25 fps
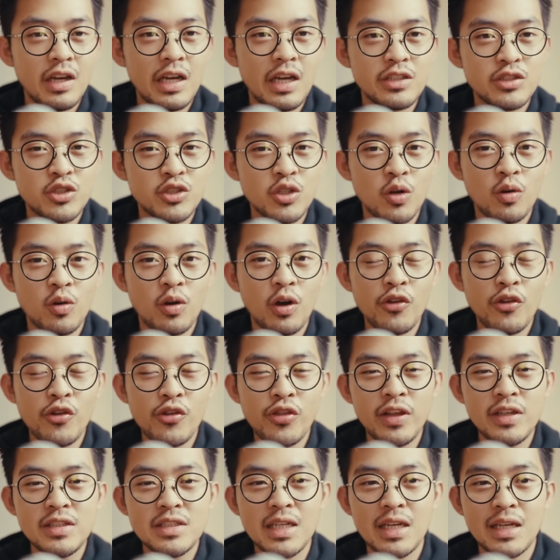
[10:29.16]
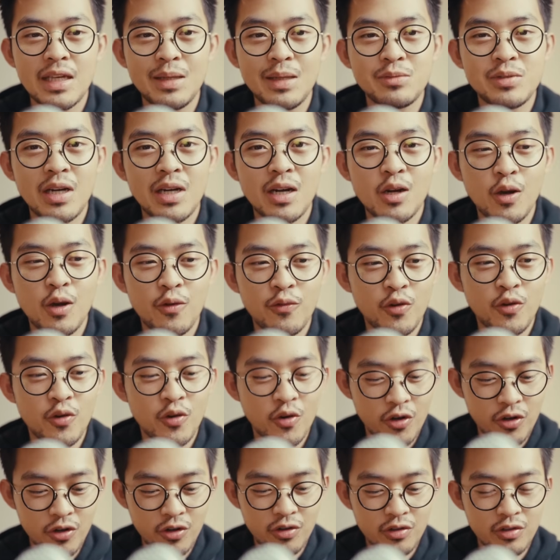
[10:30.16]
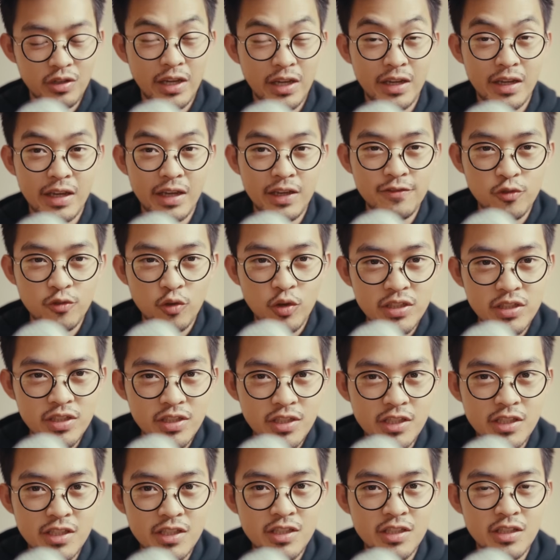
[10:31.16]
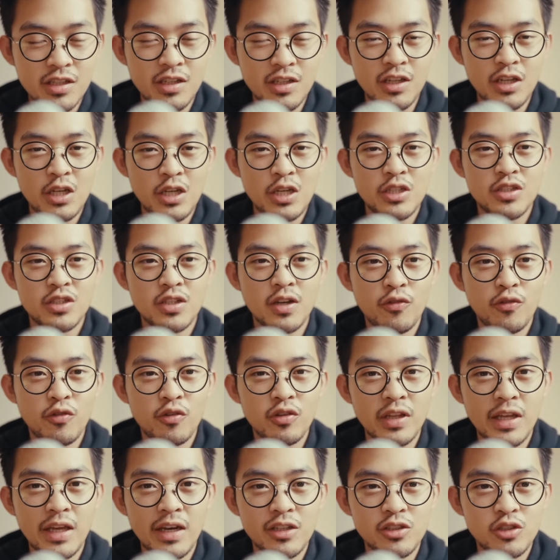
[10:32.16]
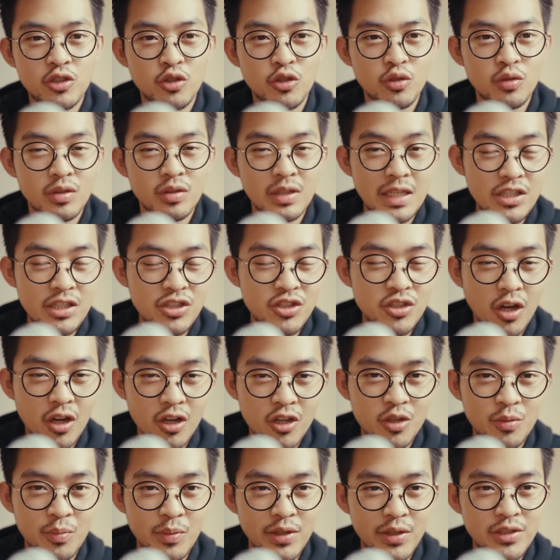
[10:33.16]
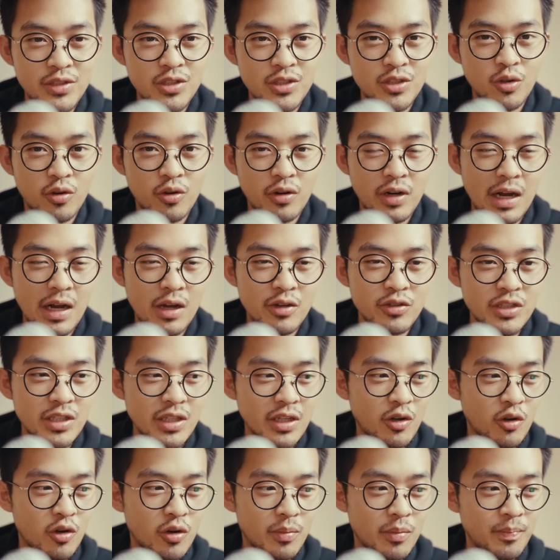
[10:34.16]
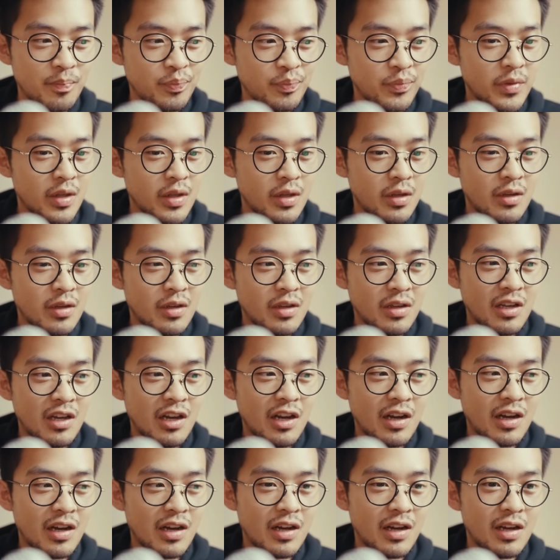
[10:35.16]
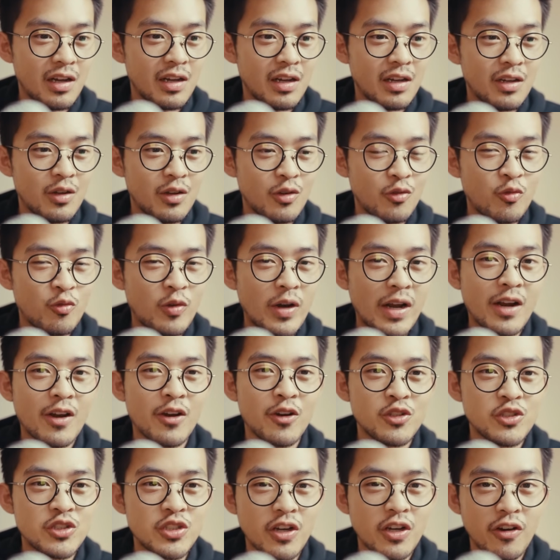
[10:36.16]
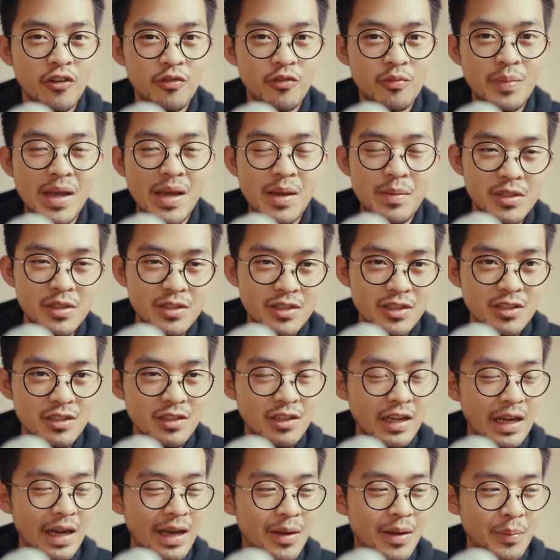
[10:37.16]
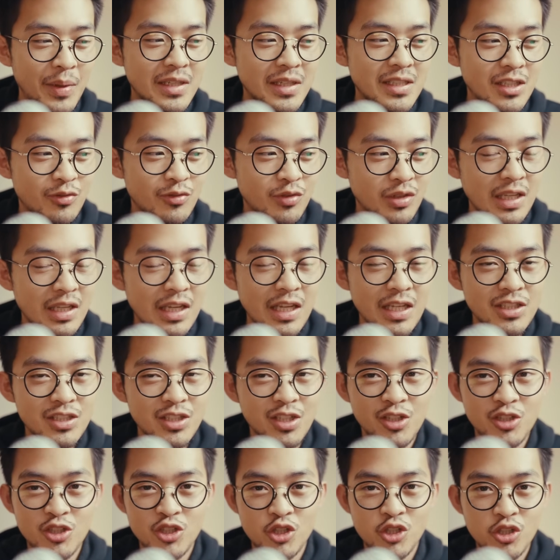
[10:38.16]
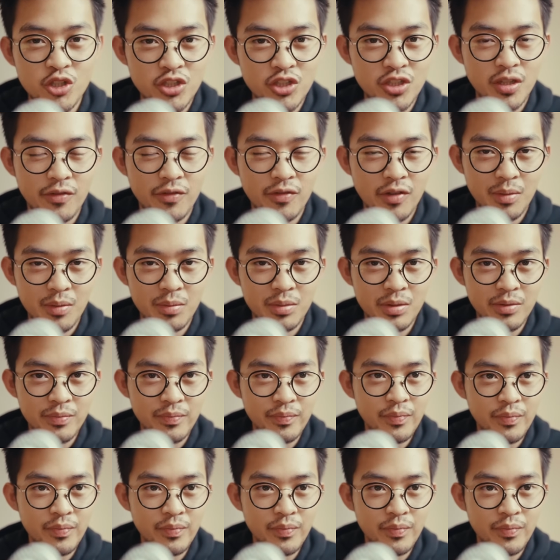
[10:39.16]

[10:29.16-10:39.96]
And so other things that I keep track of are like invoices, stuff related to lease documents or housing or records of payments. And it makes it really easy to search stuff up.